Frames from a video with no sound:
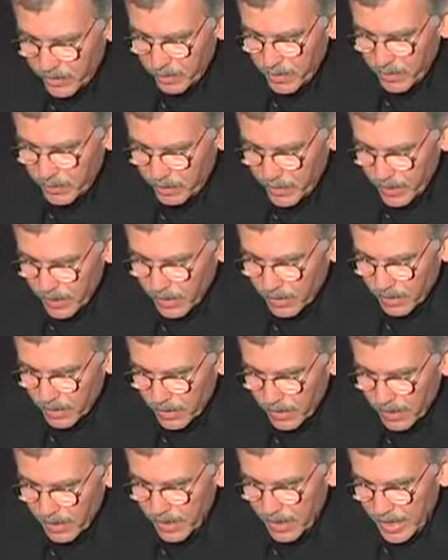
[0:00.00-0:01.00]
have been
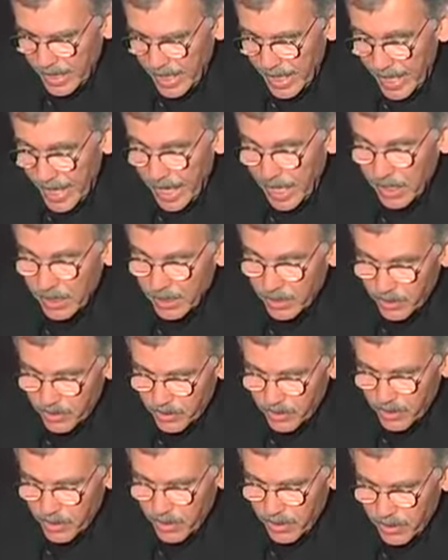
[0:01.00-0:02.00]
built, and
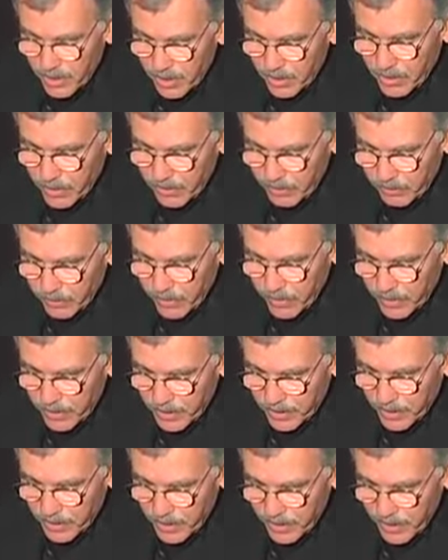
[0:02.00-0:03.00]
there's a new
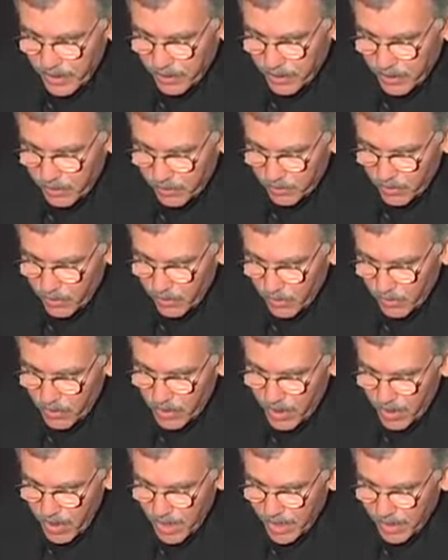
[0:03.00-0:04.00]
version is scheduled for
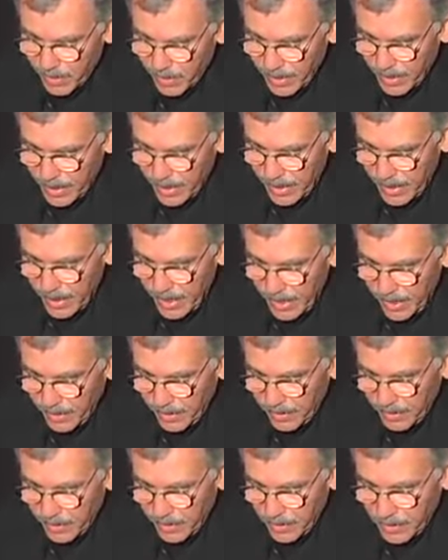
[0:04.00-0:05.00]
'09.
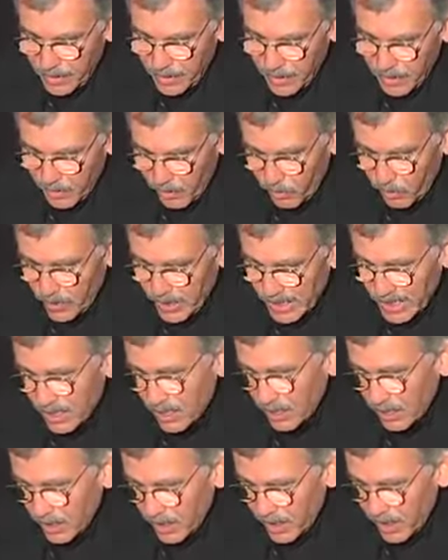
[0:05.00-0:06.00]
And until
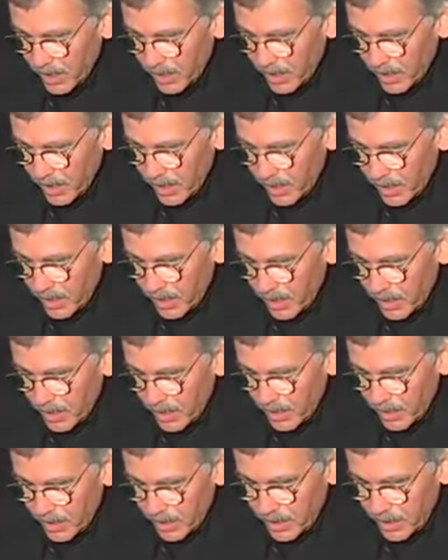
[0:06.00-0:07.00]
recently,
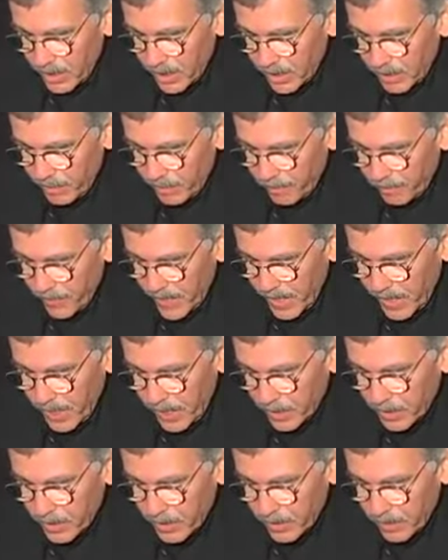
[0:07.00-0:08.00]
it
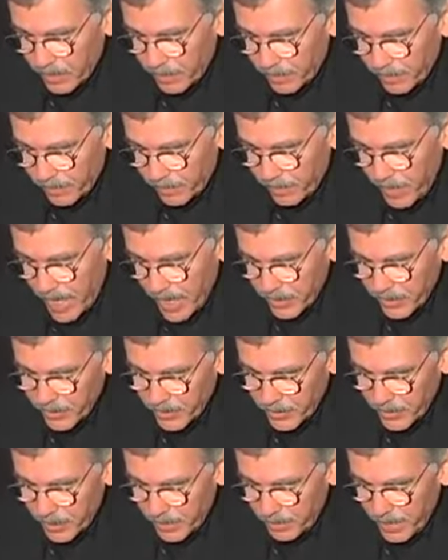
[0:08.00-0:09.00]
held the
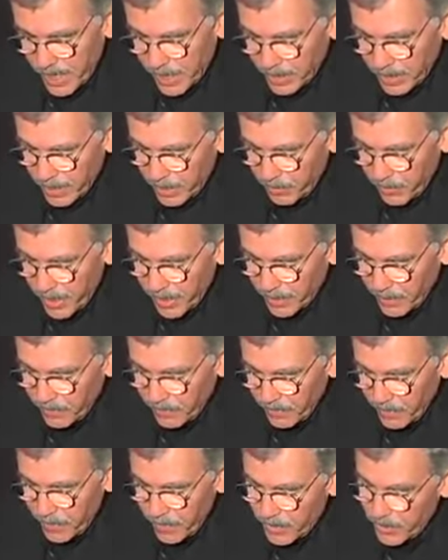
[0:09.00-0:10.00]
passenger capacity
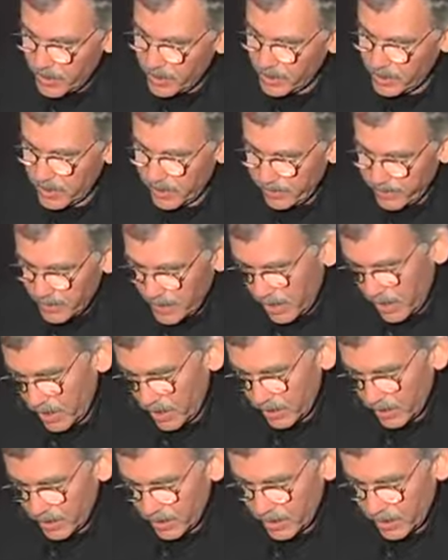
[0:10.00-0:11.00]
record for 37
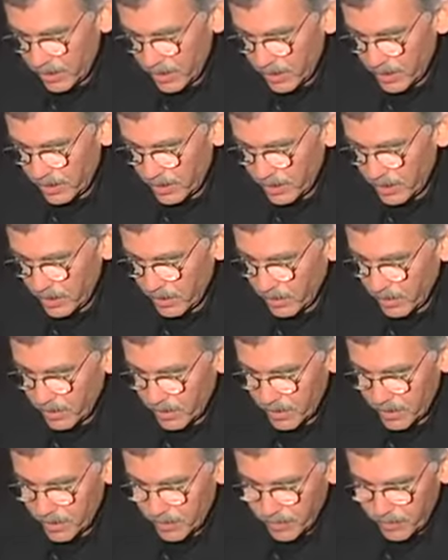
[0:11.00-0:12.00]
years until
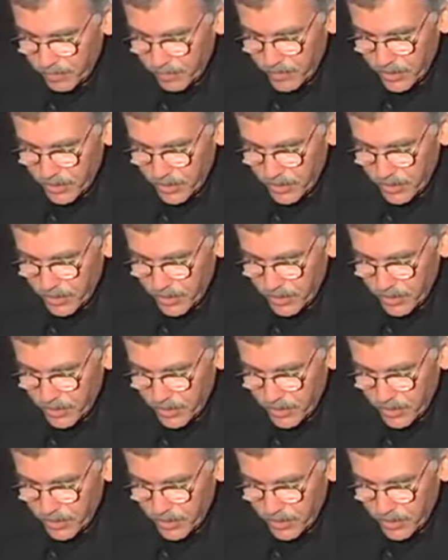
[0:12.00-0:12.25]
the